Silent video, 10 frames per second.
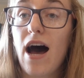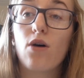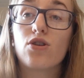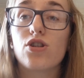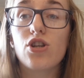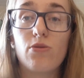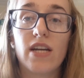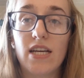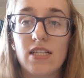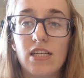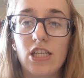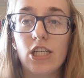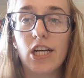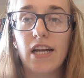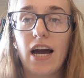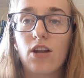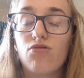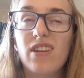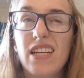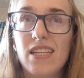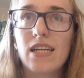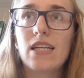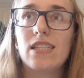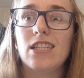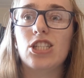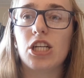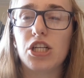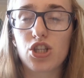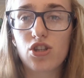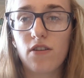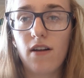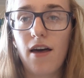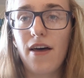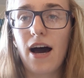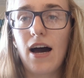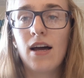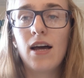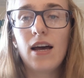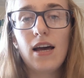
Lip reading: how to do an ECG and read an ECG and stuff like that.